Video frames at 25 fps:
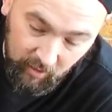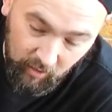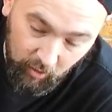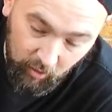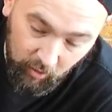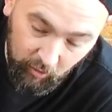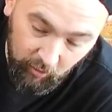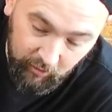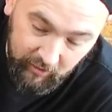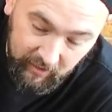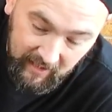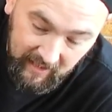
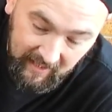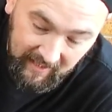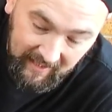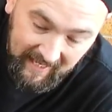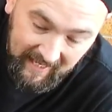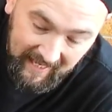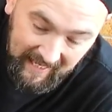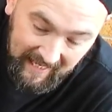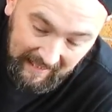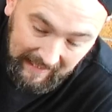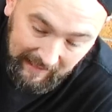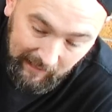
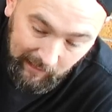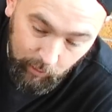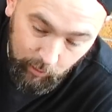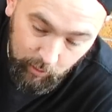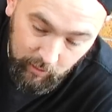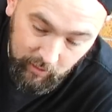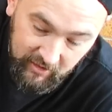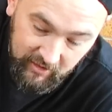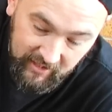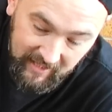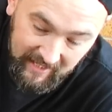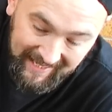ODK
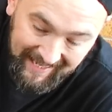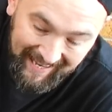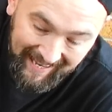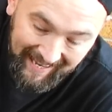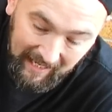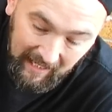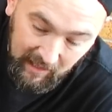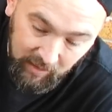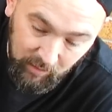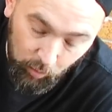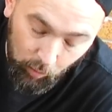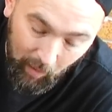Lunacy
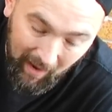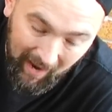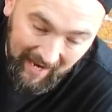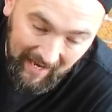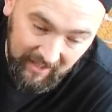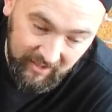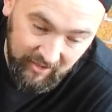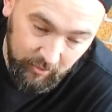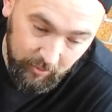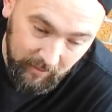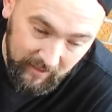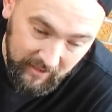9
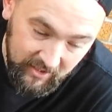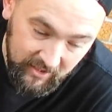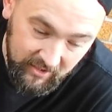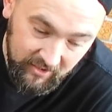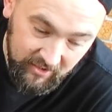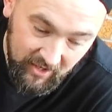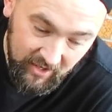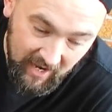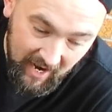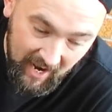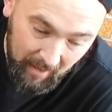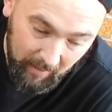wax, which
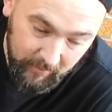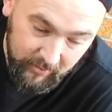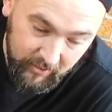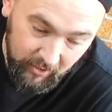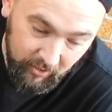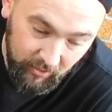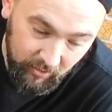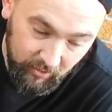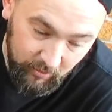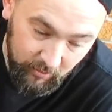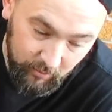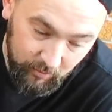is an
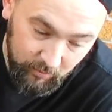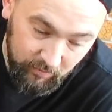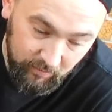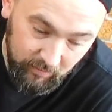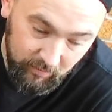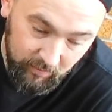absolute